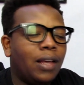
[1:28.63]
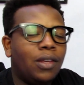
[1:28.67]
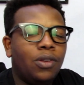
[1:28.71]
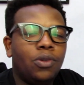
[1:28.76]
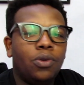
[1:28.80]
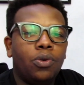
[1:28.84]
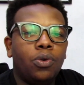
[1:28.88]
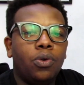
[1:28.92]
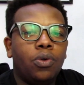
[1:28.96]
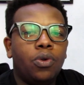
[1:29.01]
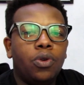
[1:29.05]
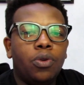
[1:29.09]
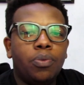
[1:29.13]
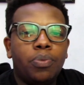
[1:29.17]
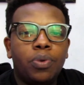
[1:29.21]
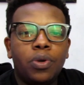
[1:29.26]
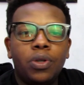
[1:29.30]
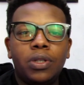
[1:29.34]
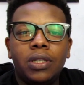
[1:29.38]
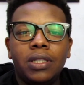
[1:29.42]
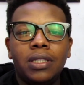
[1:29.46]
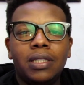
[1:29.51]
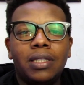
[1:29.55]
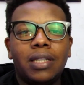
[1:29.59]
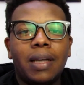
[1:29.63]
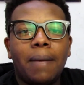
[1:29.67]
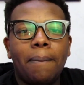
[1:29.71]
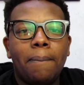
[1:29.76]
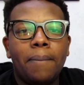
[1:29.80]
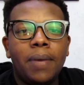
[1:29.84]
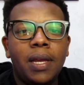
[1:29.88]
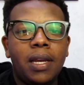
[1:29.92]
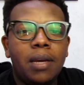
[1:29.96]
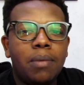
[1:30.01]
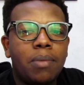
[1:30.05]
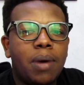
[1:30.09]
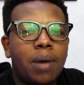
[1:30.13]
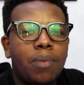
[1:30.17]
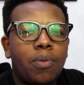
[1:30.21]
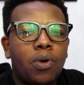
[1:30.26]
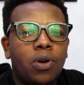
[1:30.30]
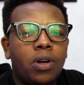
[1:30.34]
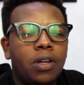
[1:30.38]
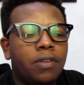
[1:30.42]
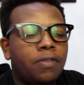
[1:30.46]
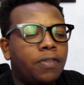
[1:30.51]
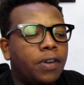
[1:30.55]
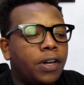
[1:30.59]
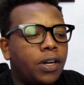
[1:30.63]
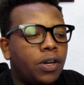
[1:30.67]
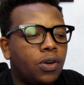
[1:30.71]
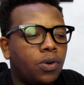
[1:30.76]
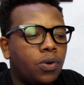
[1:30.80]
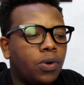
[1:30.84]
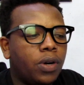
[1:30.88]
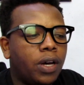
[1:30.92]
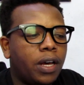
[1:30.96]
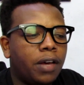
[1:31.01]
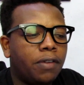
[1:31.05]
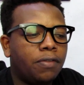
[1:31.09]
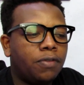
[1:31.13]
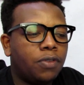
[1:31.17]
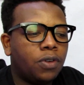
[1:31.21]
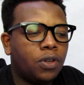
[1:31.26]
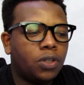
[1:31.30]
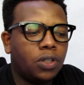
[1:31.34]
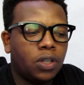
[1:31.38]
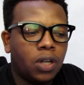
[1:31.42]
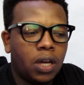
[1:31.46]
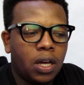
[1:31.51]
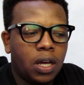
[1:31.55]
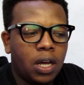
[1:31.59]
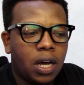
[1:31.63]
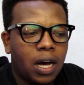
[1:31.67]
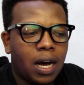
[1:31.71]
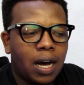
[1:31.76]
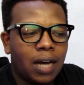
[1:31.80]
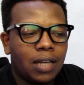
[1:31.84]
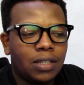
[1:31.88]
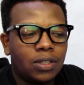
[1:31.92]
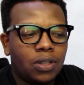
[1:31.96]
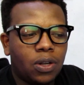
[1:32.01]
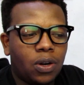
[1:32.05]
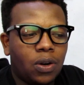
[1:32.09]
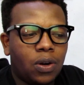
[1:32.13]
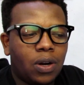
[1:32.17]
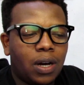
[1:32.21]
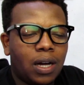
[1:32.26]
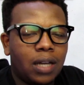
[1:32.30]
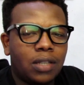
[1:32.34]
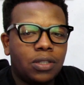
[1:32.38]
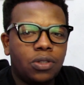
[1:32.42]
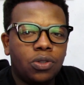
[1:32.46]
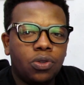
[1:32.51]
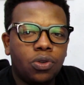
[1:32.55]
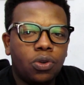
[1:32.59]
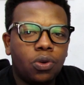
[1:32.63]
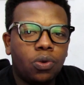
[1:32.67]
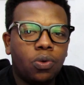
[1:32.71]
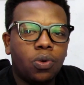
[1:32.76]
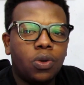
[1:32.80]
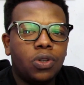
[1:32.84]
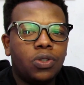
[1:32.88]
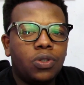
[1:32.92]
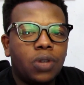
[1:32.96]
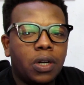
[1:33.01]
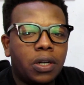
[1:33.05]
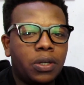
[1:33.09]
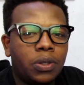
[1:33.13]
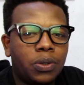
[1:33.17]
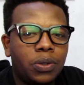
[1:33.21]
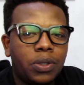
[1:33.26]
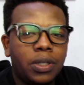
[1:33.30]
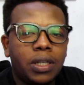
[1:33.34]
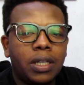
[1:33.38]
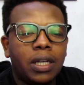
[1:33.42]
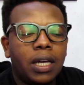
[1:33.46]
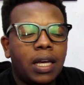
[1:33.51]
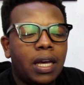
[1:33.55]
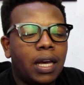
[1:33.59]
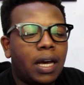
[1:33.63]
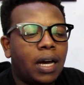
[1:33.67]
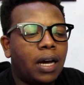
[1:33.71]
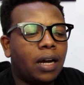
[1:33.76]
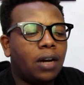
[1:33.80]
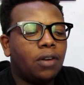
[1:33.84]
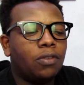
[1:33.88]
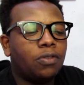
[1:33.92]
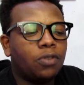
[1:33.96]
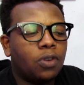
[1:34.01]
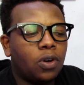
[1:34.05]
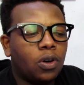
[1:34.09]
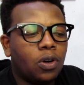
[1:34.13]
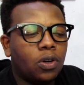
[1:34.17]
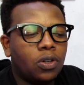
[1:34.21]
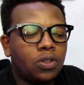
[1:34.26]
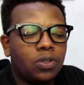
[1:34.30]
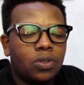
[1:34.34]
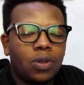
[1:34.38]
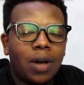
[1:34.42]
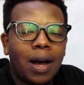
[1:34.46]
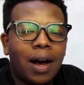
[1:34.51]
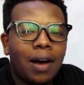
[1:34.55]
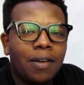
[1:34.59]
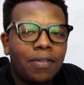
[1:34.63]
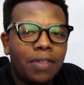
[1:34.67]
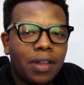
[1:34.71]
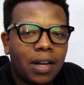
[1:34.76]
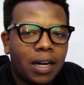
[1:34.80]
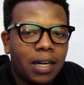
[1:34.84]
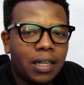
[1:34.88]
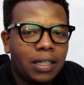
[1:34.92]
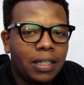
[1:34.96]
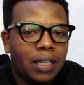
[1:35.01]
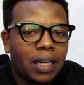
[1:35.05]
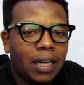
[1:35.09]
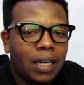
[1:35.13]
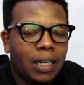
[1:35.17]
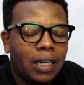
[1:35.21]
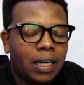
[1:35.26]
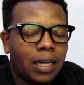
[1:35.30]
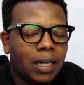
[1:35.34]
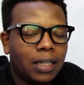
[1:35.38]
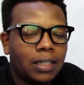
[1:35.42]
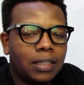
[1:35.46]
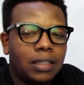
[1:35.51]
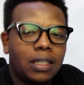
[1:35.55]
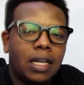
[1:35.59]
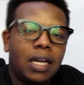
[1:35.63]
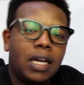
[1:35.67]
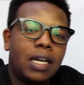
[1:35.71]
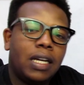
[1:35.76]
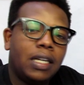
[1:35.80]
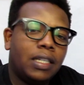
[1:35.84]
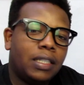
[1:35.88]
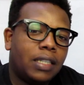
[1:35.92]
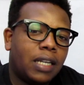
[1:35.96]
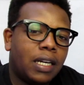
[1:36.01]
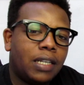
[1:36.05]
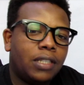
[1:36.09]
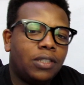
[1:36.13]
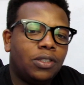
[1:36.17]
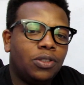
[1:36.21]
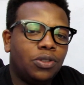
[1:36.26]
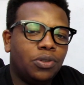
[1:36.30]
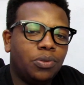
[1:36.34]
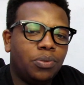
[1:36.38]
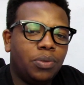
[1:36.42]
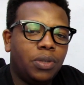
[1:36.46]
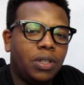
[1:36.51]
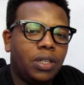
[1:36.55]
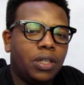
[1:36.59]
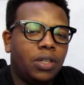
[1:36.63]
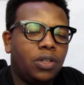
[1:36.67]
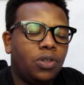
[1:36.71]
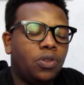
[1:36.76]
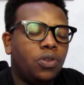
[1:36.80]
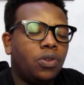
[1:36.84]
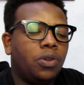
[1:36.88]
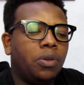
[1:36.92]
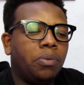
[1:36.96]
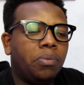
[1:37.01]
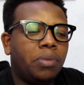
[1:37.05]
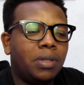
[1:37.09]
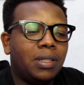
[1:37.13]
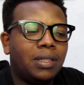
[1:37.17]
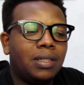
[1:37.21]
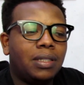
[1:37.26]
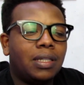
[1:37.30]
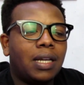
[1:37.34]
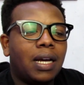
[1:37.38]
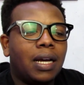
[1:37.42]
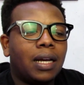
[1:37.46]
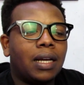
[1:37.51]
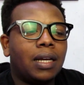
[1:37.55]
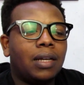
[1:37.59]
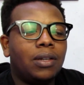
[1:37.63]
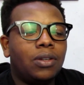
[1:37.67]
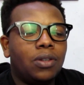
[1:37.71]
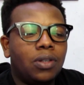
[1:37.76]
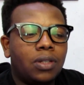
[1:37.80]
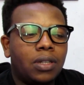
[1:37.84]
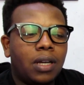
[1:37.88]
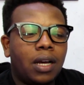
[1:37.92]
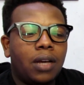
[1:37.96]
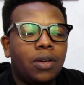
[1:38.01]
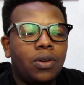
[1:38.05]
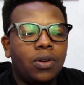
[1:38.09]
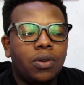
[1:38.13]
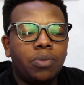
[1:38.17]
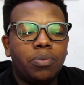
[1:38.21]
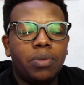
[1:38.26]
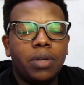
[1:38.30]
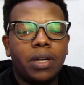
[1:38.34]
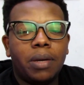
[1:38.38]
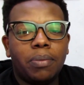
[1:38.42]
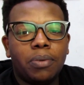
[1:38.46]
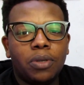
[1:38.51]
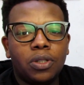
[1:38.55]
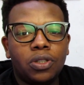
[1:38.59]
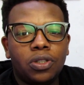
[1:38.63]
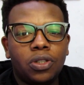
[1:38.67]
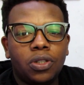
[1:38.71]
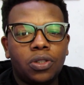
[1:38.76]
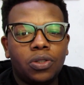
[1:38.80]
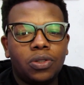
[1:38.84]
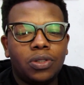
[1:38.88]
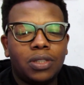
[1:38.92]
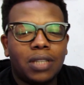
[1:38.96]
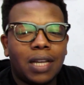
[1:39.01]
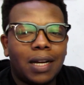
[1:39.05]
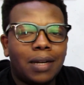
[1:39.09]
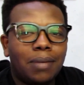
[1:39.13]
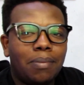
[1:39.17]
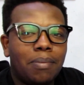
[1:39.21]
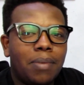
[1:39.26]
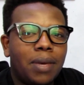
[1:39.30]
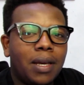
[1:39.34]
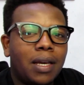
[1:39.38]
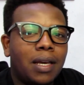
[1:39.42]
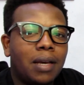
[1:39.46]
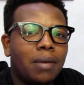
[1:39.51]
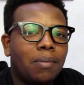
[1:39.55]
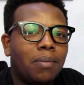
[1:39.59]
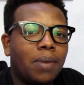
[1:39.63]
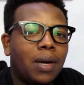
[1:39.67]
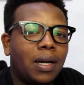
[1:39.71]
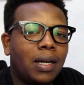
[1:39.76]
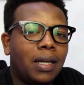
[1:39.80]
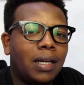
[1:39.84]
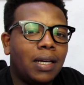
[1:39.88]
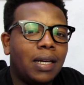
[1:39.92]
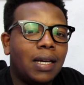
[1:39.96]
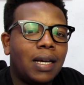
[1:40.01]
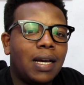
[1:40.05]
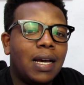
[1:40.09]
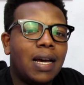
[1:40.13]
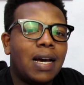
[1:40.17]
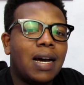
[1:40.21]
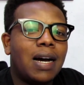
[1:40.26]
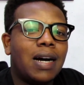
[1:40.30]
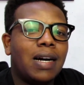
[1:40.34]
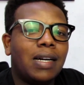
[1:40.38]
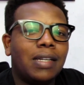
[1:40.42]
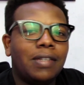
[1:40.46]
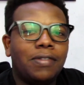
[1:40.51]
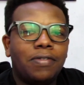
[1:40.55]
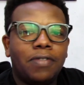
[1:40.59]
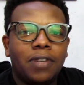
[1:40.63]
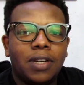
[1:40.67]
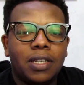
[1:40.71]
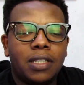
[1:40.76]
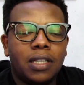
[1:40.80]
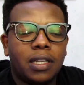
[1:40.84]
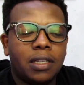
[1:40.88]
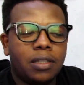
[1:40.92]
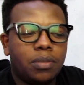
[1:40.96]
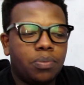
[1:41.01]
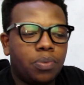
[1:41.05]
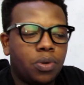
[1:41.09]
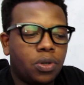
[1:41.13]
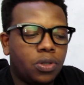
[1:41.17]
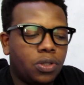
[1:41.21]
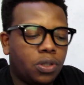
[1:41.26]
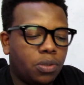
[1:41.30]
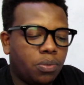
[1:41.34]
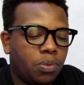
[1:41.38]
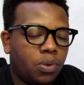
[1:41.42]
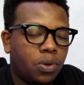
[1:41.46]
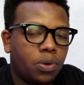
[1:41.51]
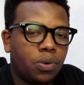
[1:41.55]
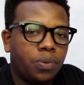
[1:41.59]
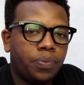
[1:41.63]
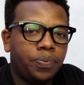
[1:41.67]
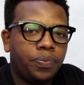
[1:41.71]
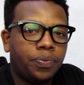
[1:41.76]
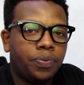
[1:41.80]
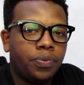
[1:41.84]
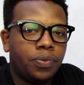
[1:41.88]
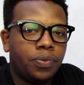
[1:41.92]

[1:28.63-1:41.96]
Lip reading: you put in some minimum or even no effort, as long as you know what you're doing, and of course you have the right guidance. Trust you me, you'll be in a position to start making money as fast as possible.